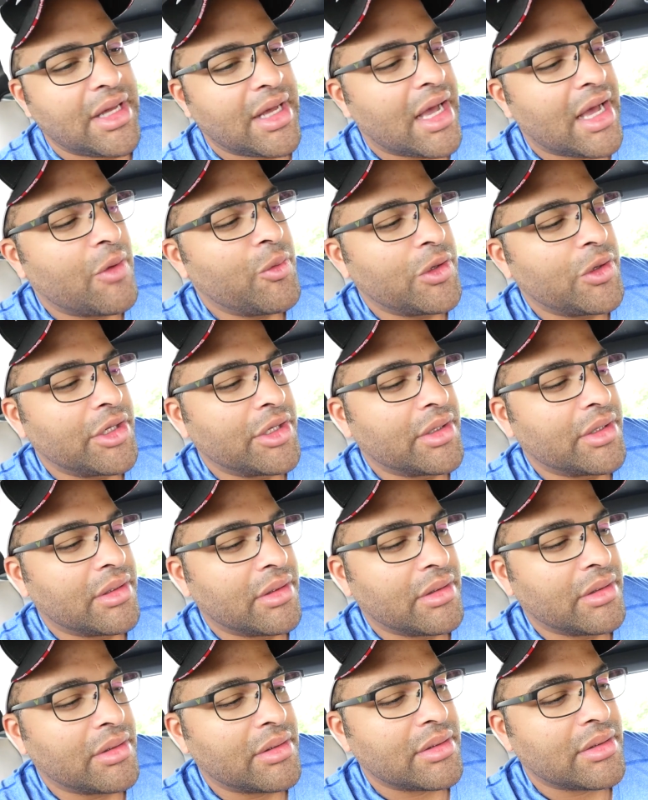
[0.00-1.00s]
I
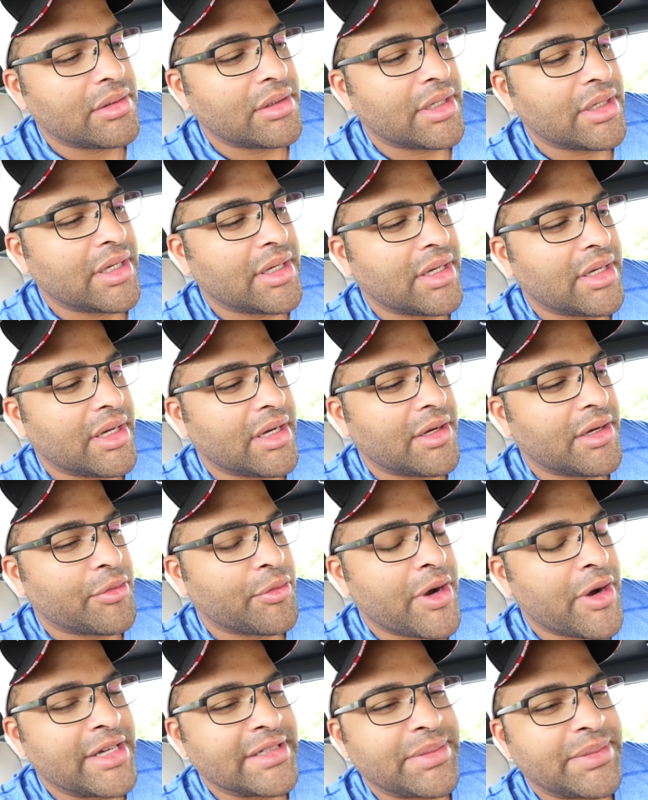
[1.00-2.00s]
will
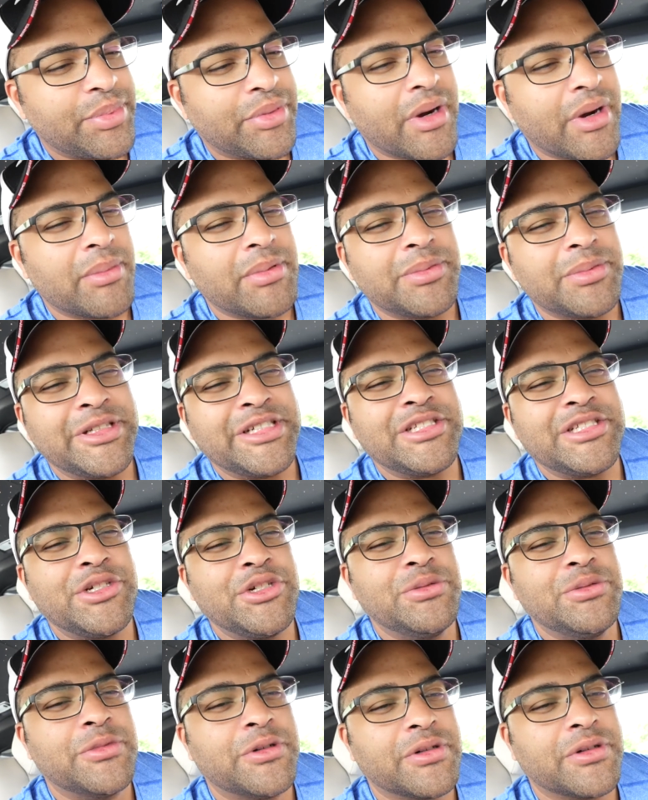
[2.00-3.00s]
rent probably
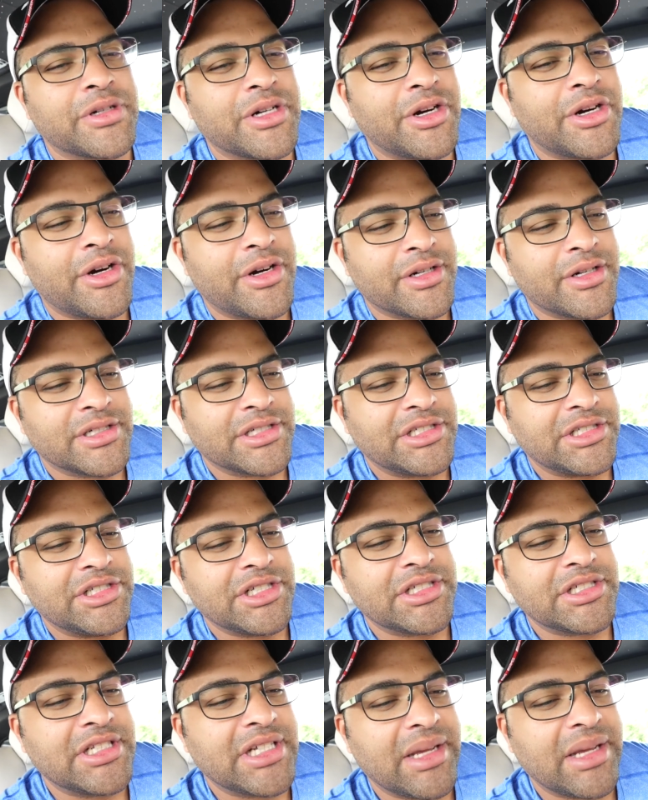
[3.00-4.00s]
2 more cars
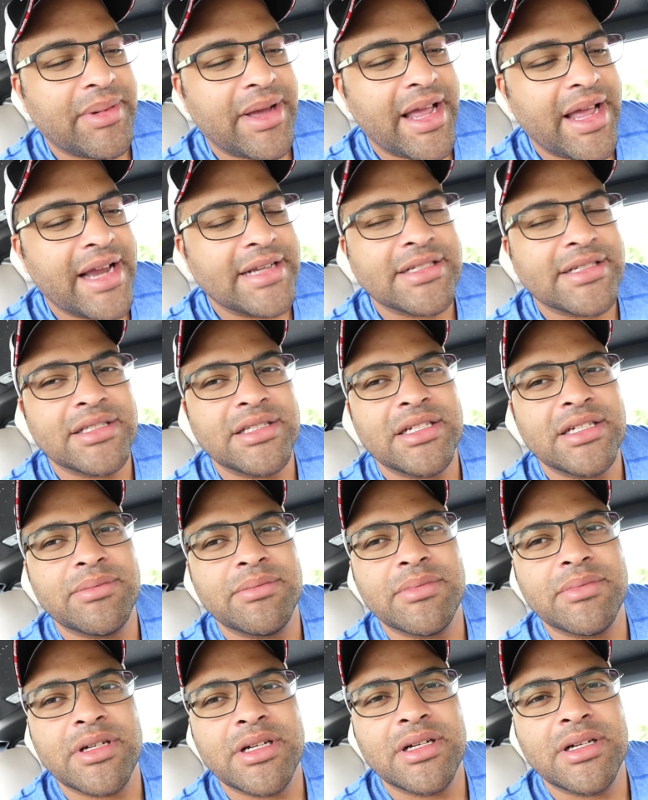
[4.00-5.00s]
just to get my hands on
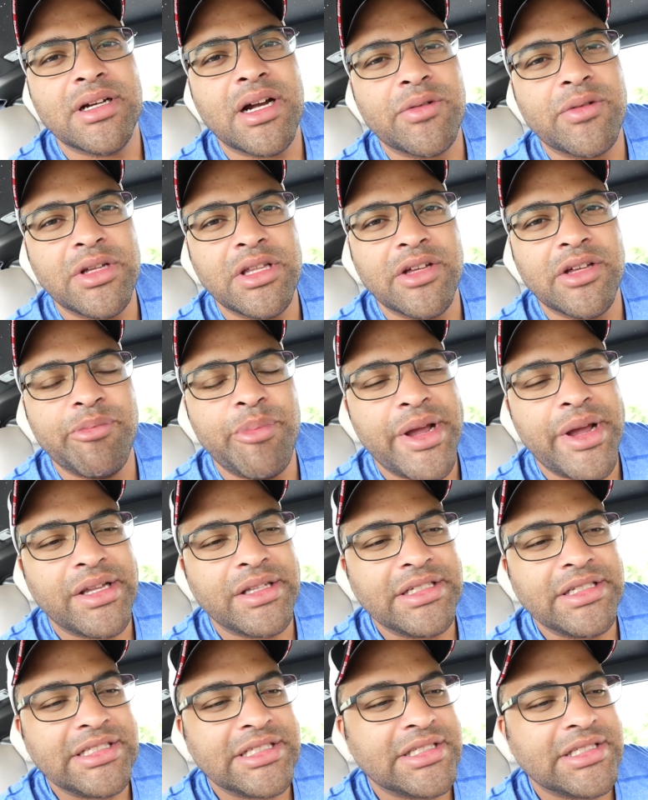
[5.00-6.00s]
them. I really love
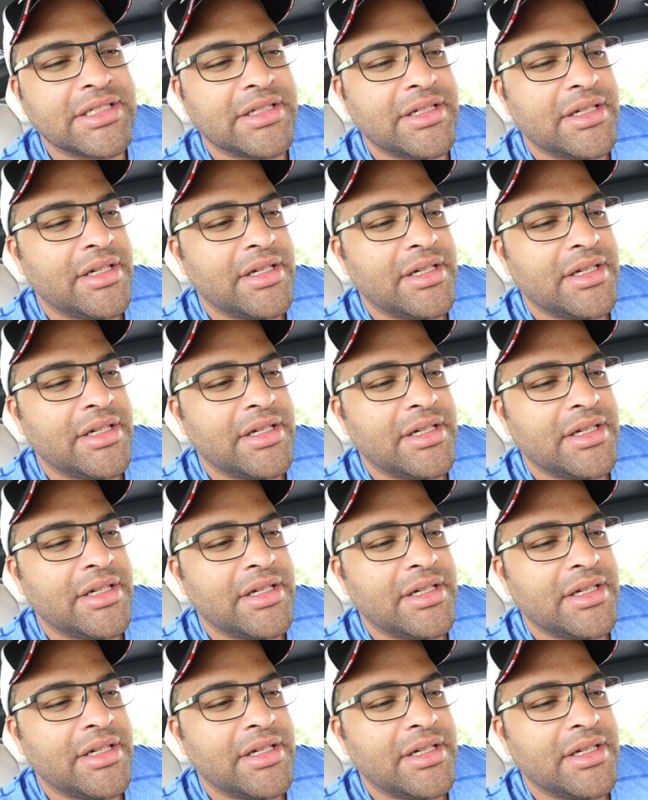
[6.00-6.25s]
Bentleys.